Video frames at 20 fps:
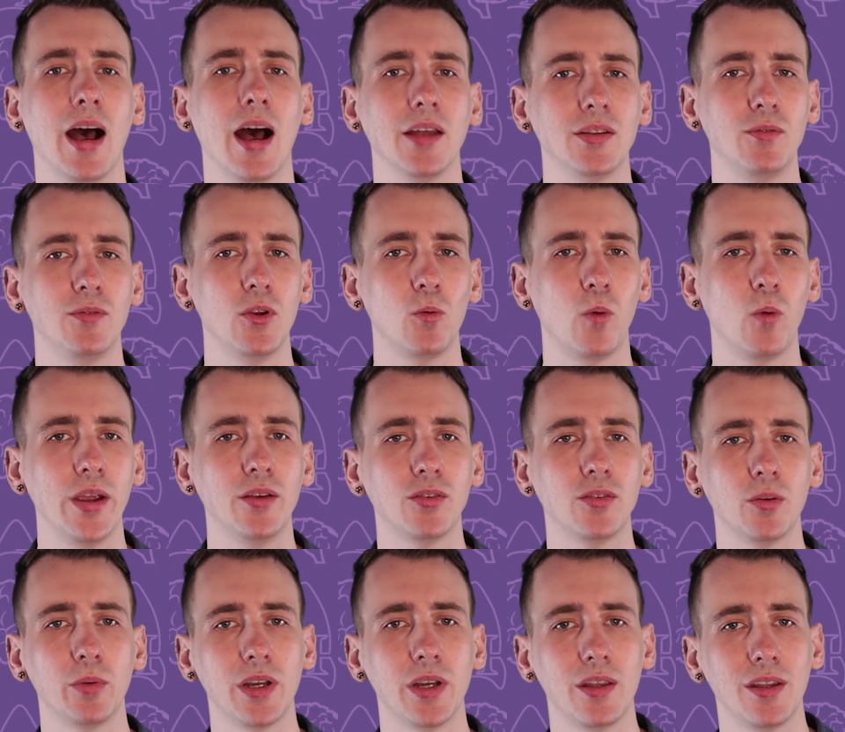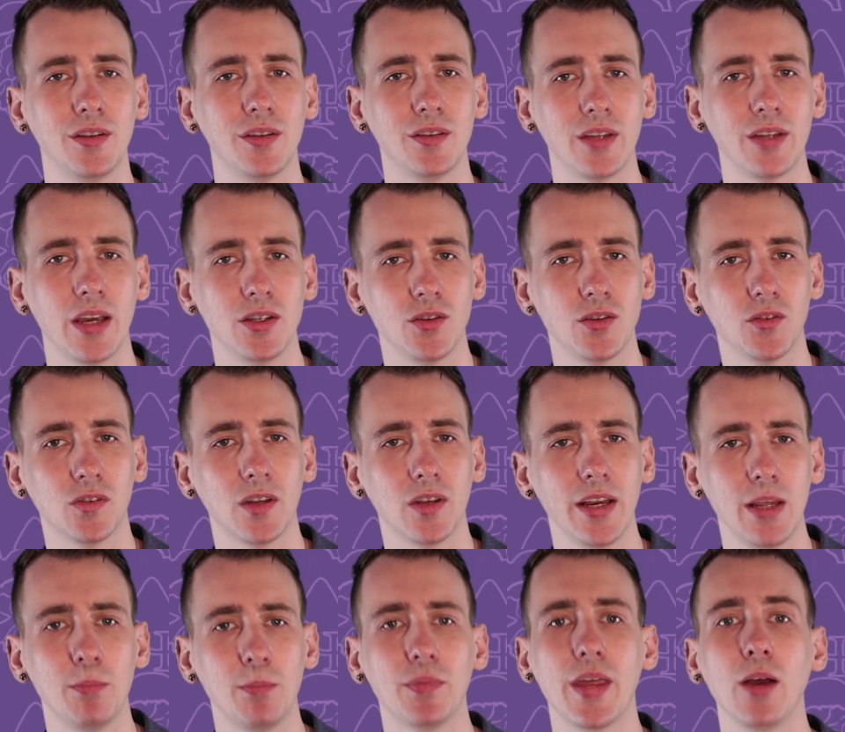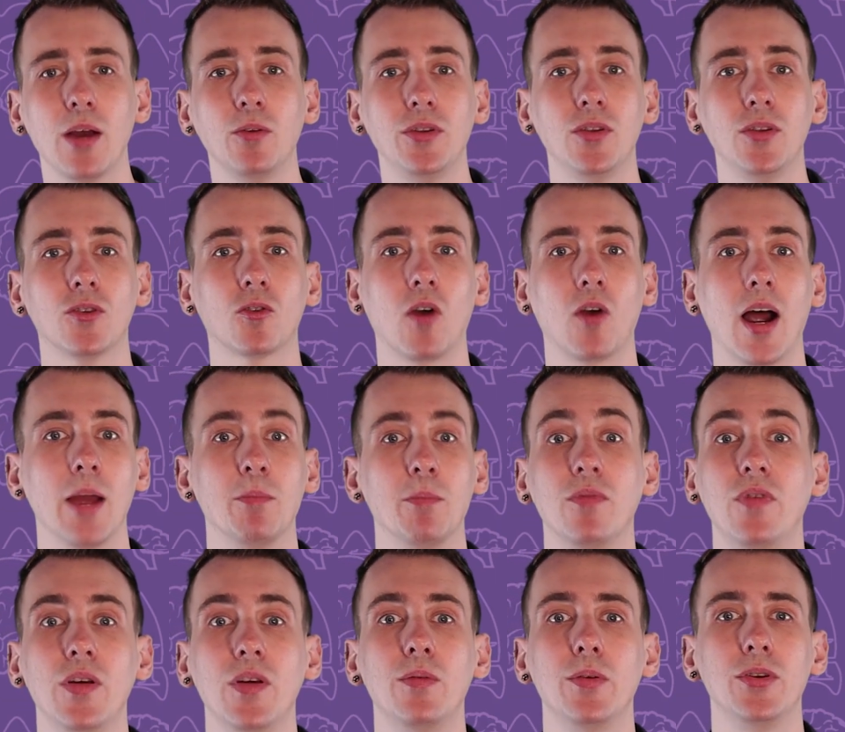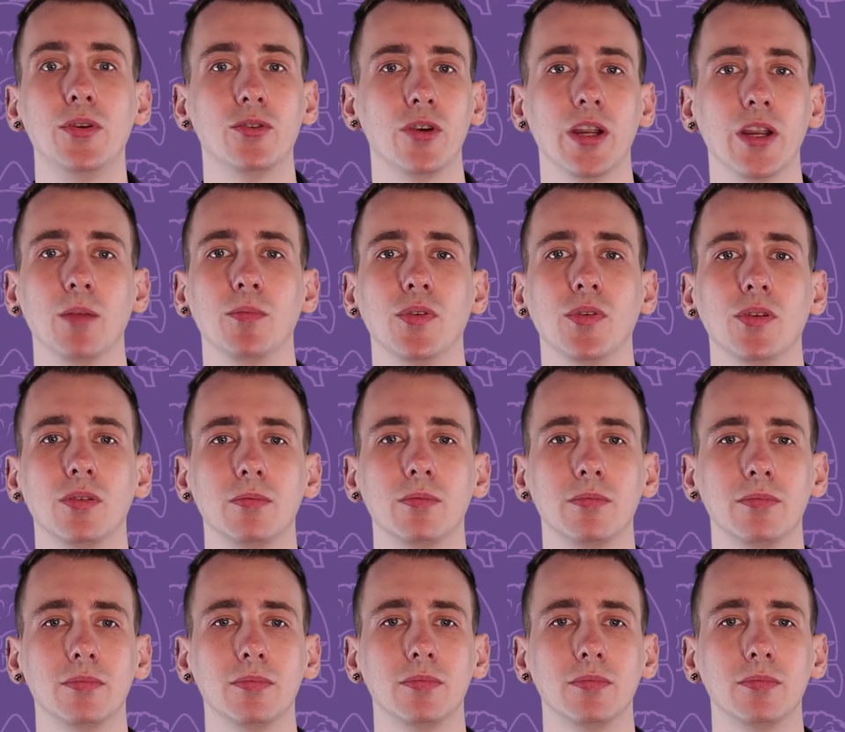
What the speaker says: as if you wake someone in this stage of sleep, they'll describe vivid dreams.